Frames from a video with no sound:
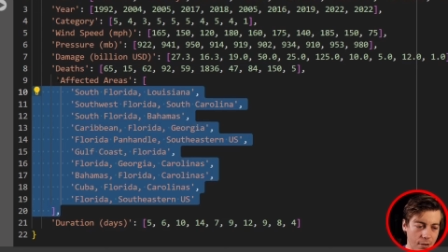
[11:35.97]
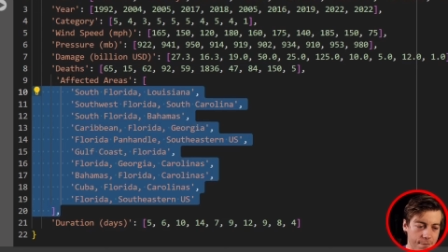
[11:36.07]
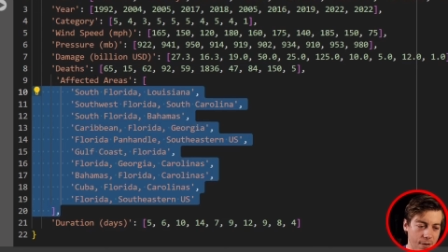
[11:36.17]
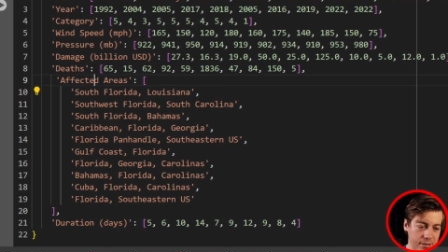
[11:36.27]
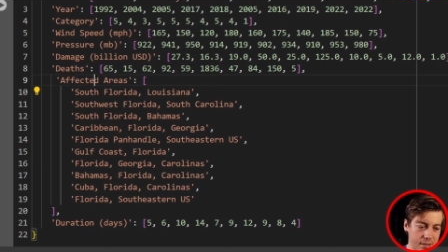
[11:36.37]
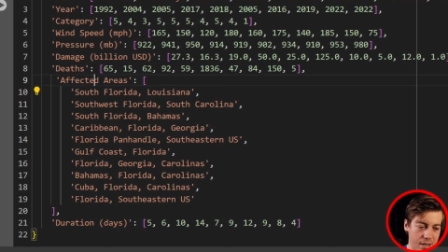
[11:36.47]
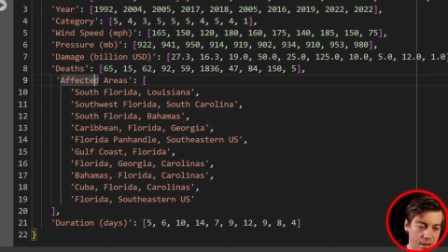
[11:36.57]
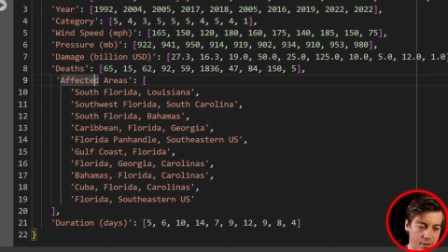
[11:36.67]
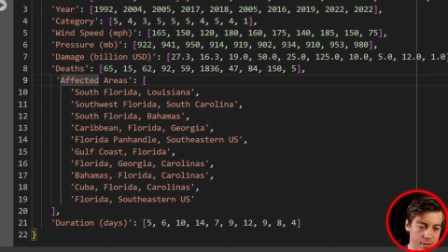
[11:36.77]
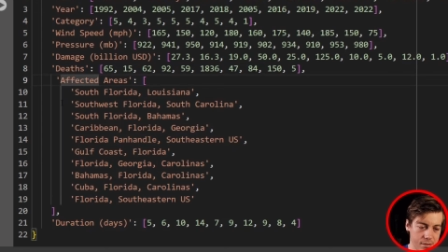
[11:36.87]
of affected
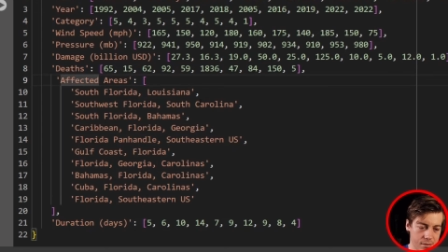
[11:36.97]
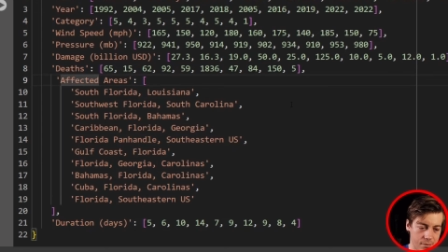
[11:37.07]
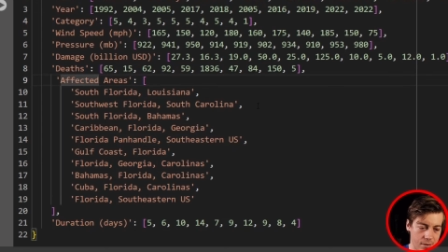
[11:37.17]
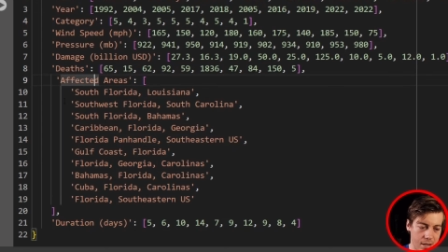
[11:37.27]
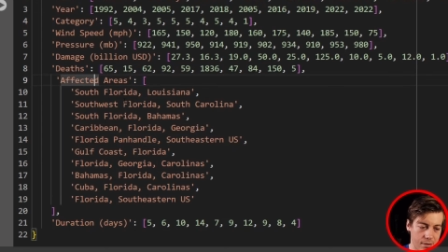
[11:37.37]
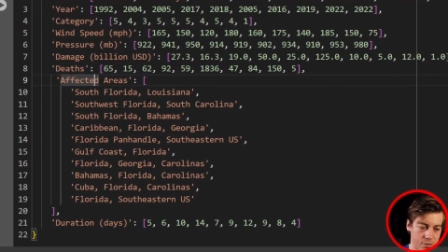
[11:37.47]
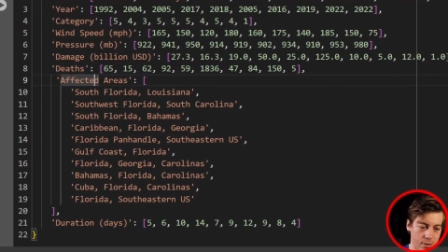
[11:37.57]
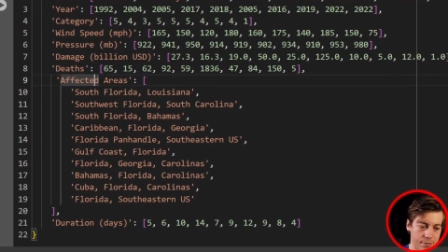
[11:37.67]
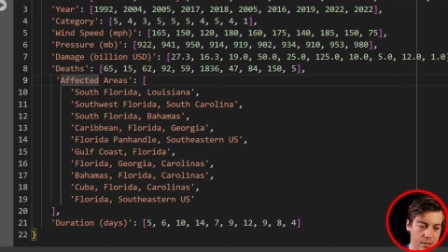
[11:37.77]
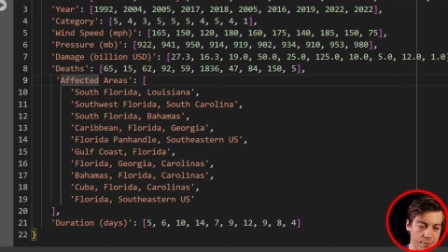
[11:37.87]
areas, right?
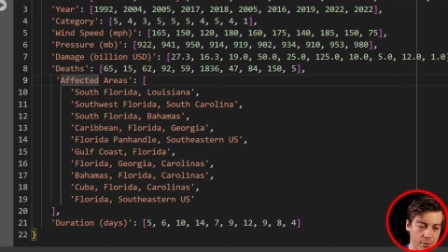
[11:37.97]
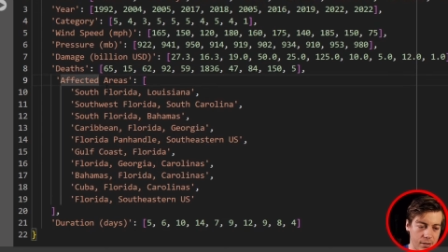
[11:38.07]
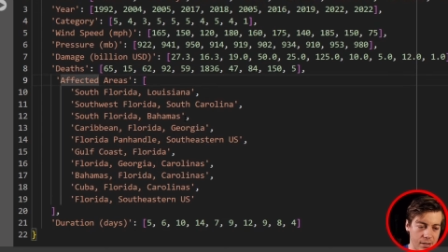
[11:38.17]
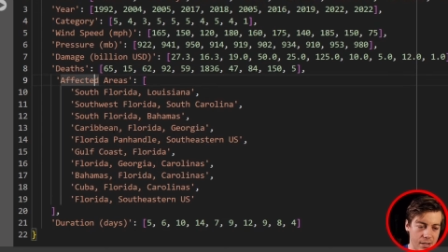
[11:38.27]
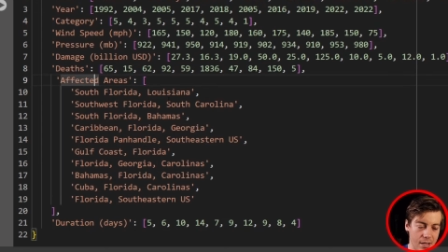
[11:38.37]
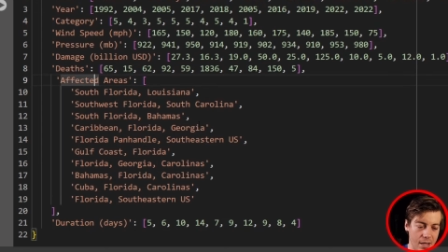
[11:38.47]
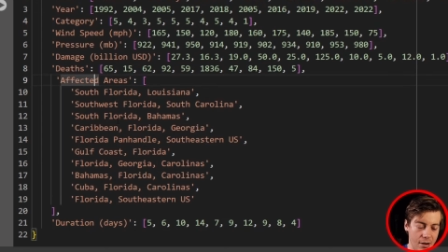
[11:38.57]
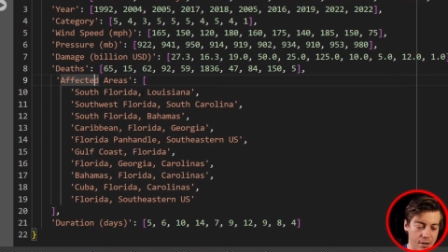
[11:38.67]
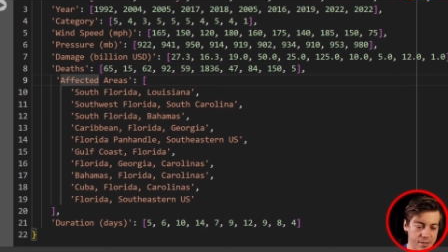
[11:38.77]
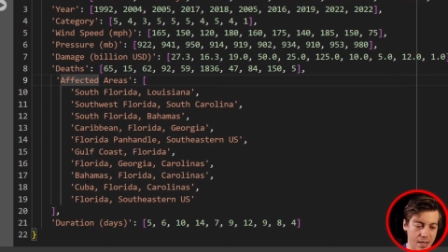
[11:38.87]
So we have the different
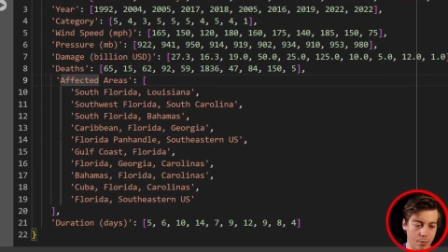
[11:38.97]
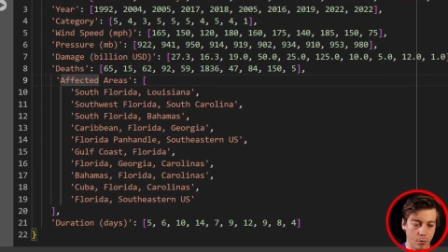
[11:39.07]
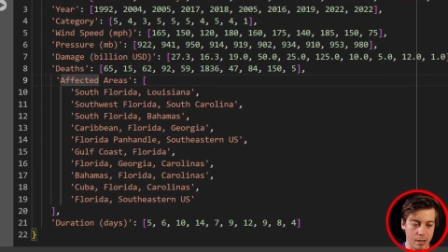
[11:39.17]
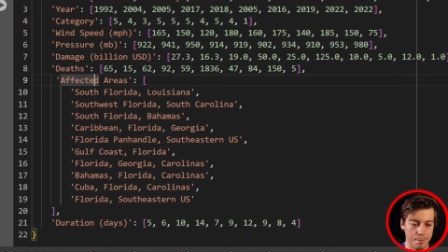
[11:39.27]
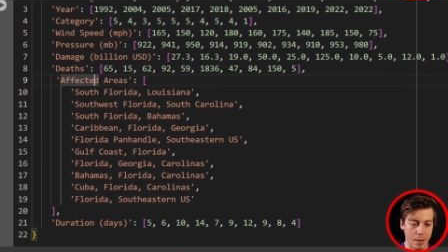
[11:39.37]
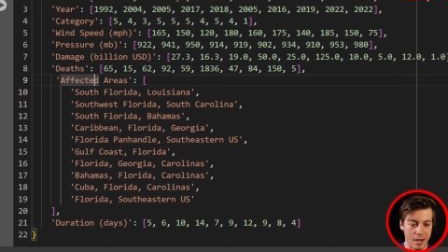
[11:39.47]
areas that were